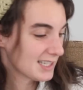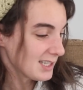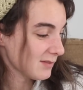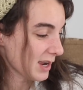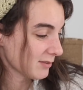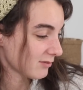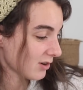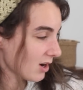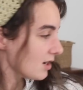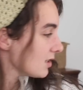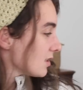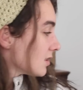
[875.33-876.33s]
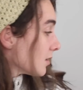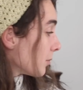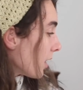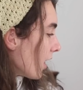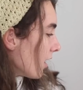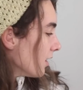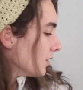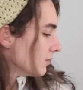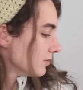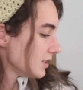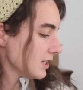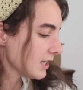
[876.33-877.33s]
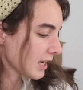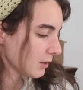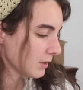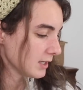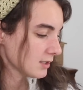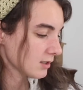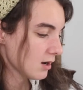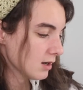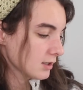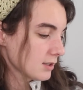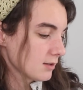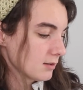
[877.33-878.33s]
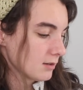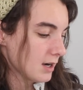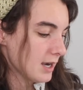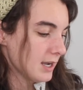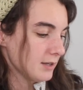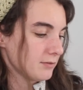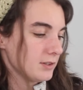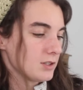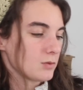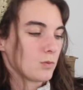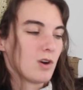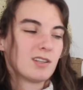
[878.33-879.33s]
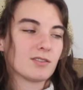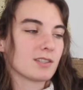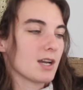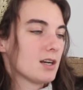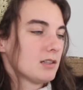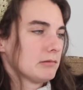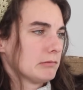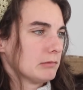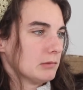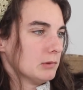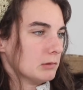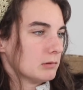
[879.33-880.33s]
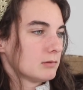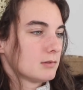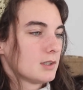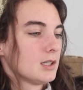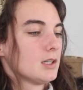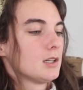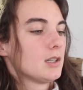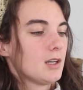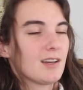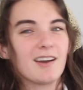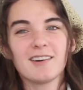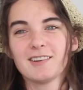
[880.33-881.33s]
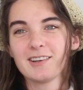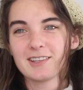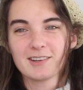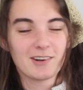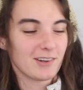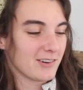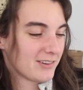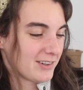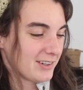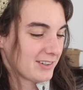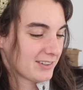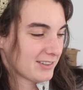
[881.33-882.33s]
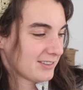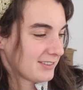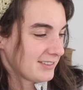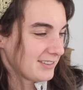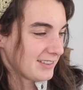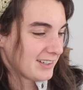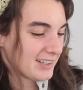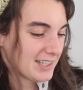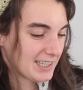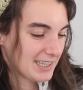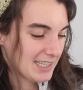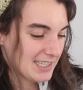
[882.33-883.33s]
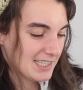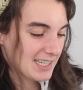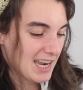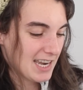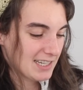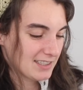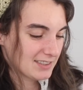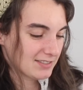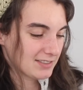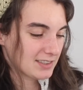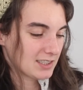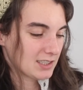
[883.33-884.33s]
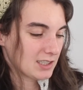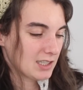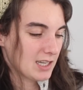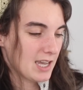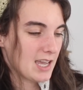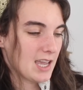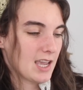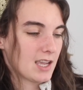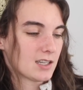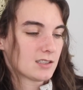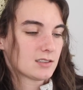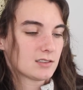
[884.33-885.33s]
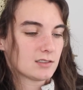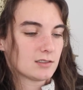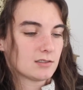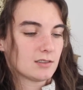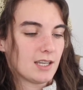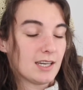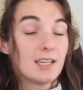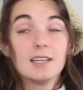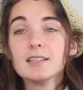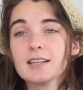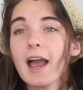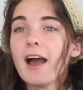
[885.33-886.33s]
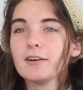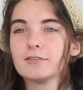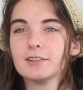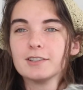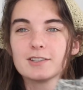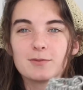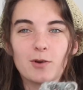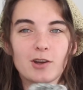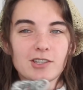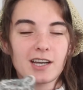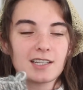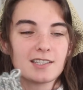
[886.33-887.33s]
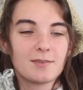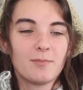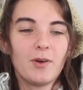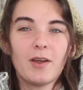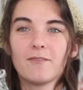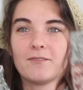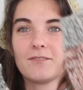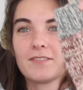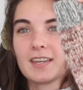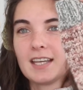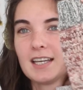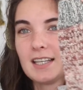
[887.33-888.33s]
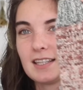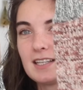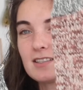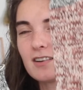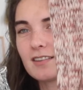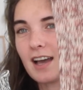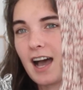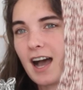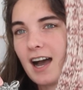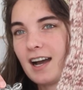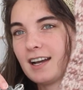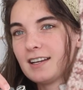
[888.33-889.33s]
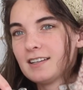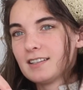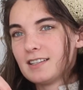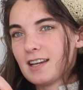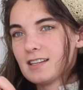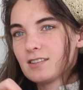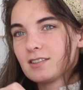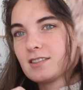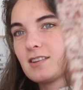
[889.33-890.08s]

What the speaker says: this is my first pair of DK weight socks. I finished one, so it's kind of, I got a lot of yarn going on. This is kind of it is a half-finished project, but these are the High Desert